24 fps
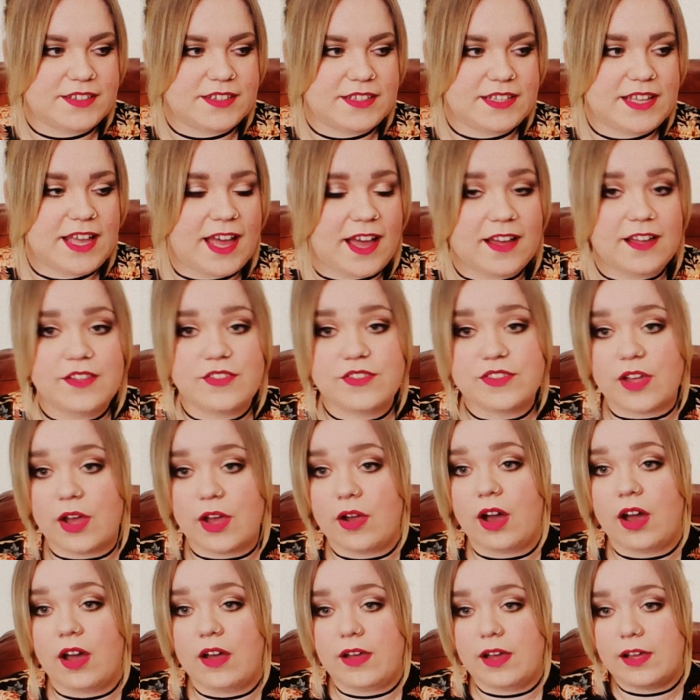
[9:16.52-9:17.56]
yeah, so
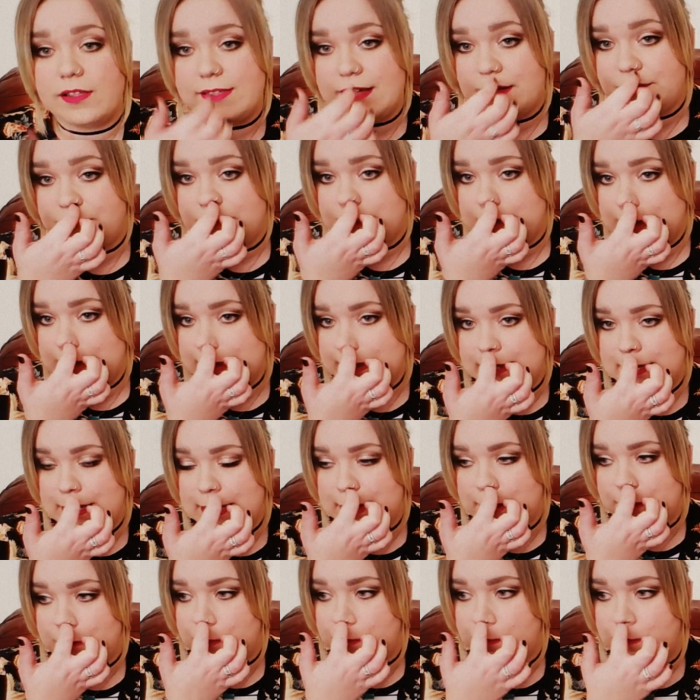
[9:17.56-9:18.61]
I definitely
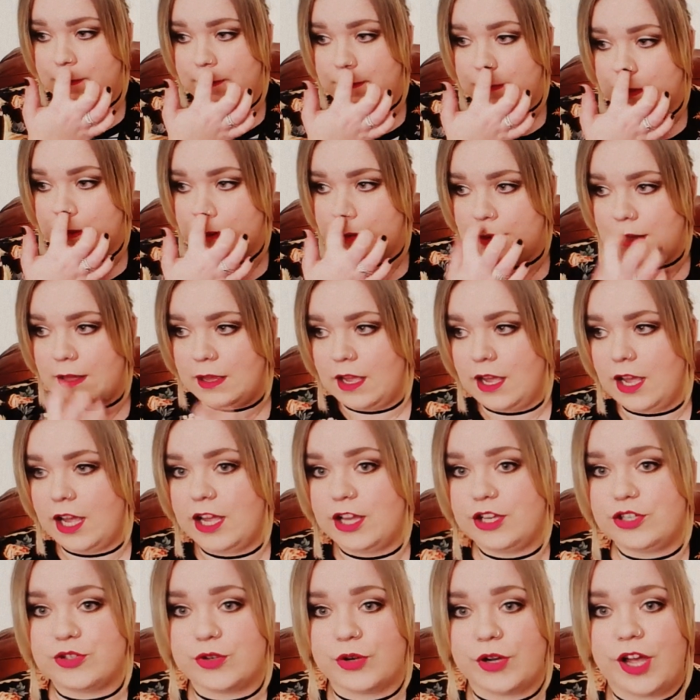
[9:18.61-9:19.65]

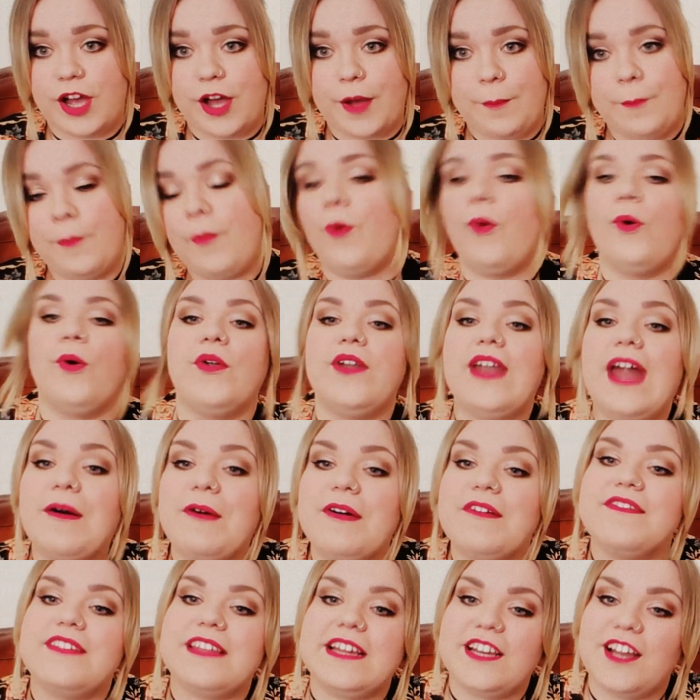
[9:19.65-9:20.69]
enjoy her more now
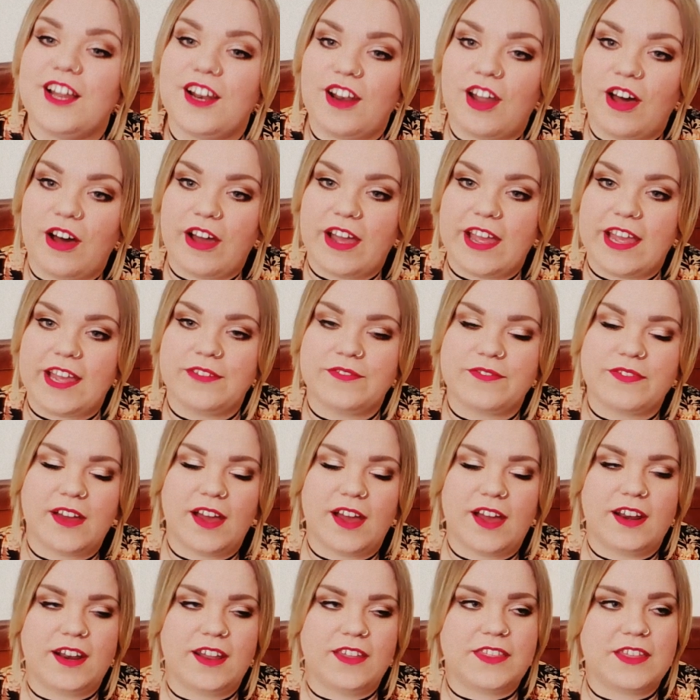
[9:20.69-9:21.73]
I've seen her live.
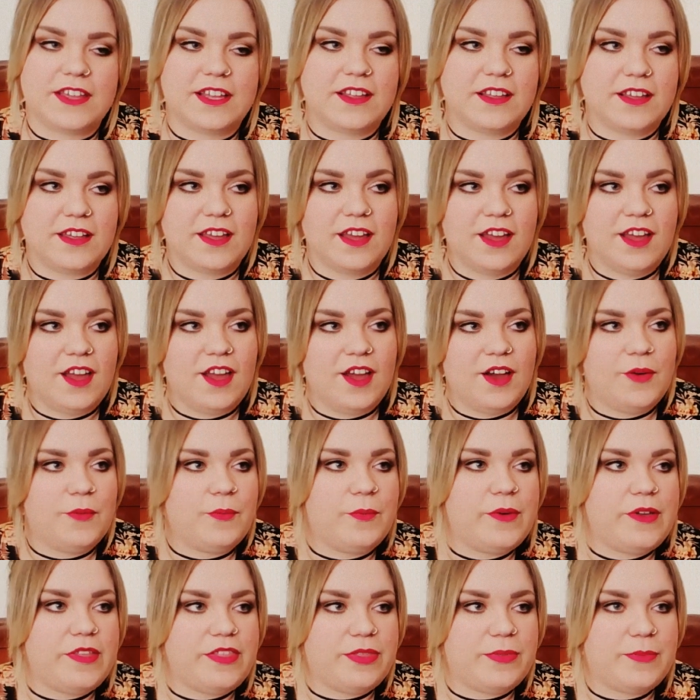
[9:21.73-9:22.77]
And I think
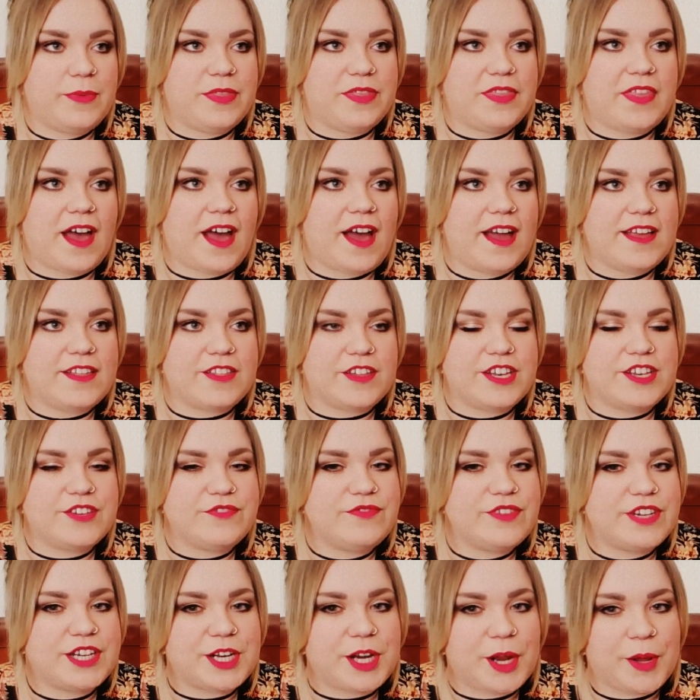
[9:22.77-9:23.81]
with that is I didn't
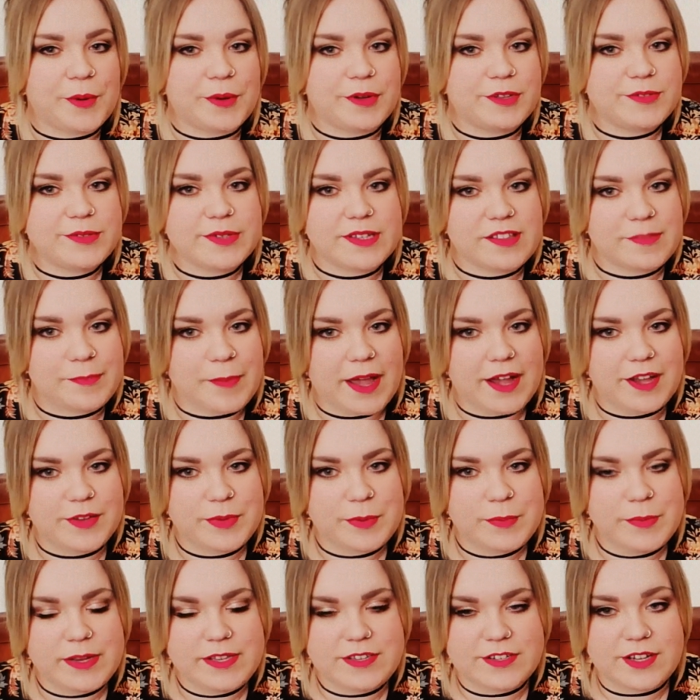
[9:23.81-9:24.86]
really know what to expect
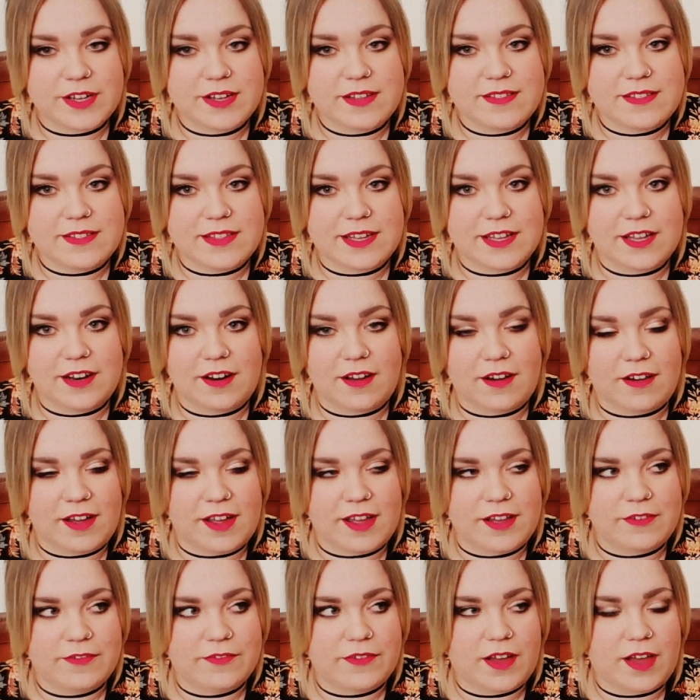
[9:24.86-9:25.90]
when I went to go and see her
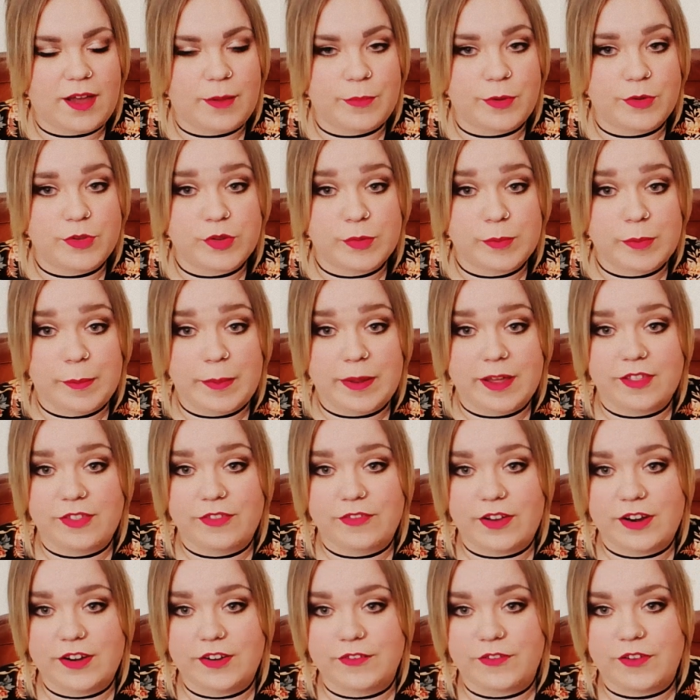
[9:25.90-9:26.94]
live. I took my best
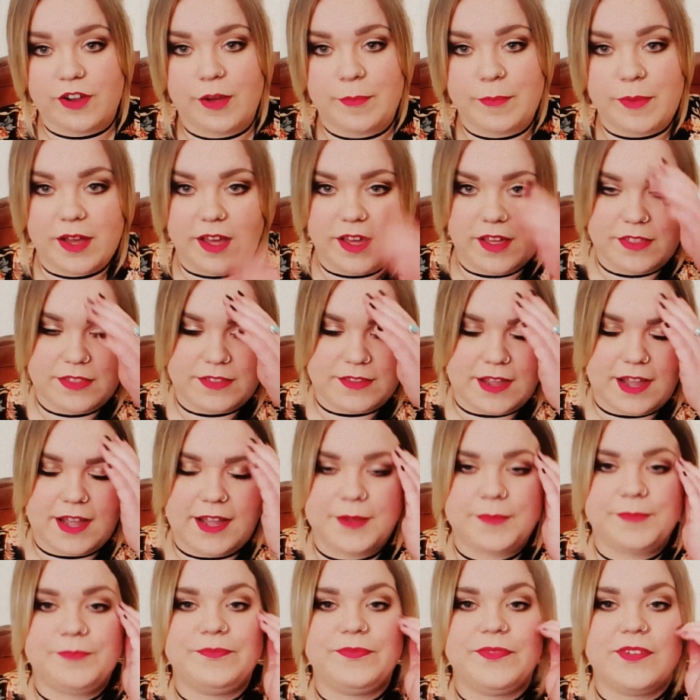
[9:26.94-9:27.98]
friend for her
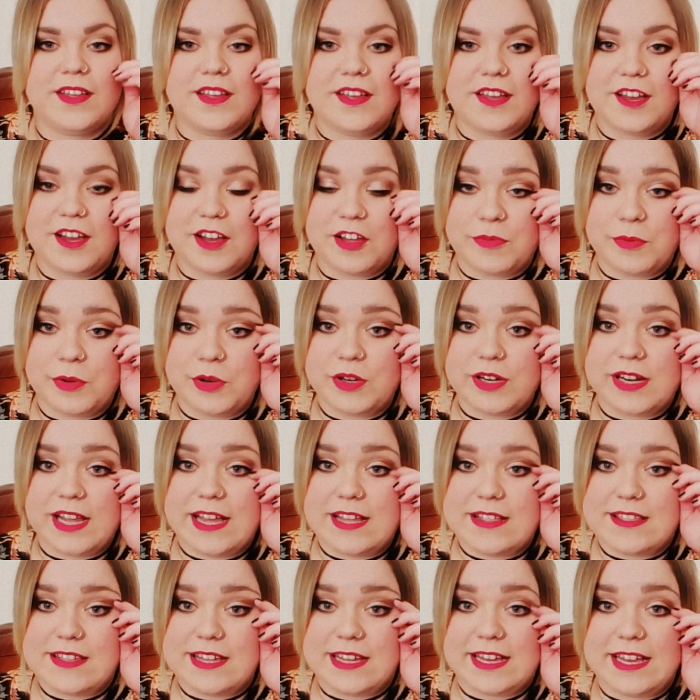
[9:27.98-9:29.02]
birthday, because we couldn't
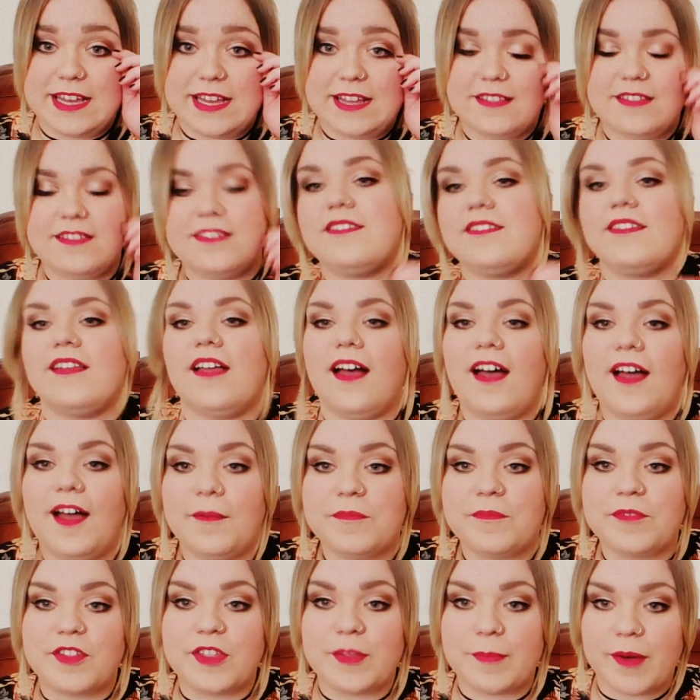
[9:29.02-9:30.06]
get tickets
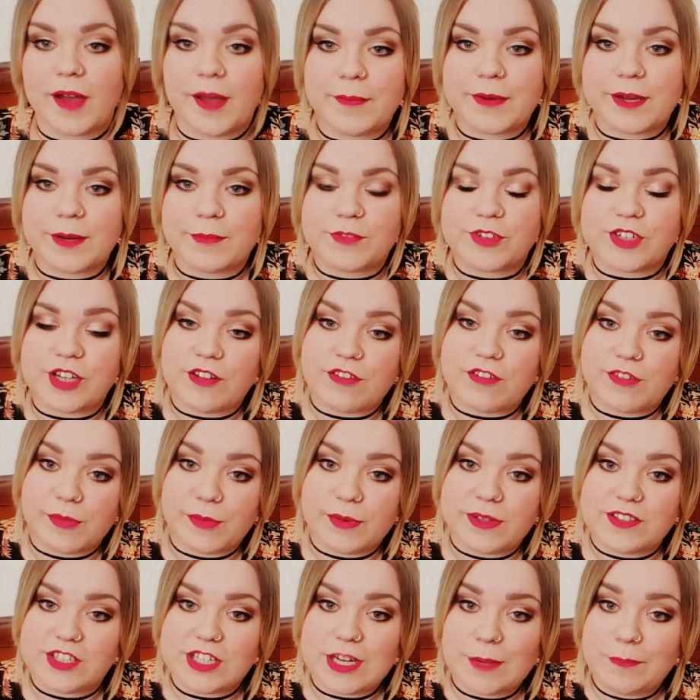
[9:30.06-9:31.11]
to the Birmingham show, so we
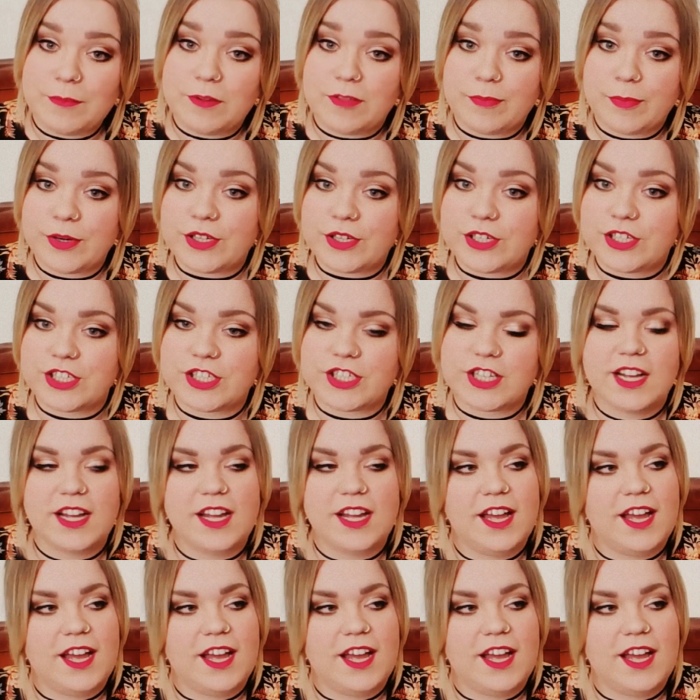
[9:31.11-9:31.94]
went to Shepherd's Bush,